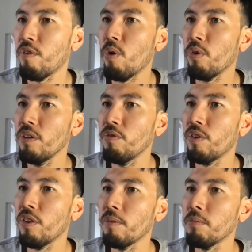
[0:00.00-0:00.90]
only
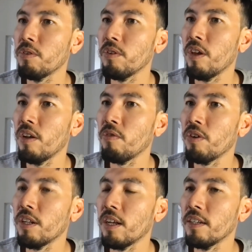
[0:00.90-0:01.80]
for them to then
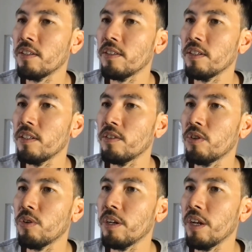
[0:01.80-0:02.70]
realize it's
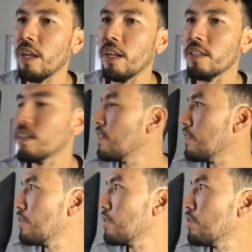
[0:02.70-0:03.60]
so
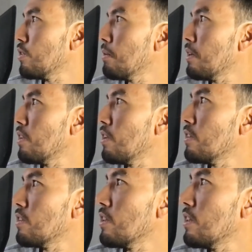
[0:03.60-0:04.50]
analogous to so many
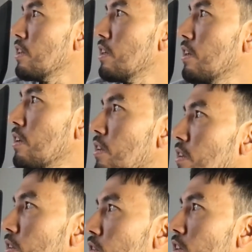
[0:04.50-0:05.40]
things in
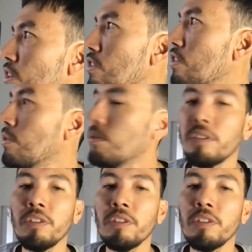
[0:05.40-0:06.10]
the traditional world,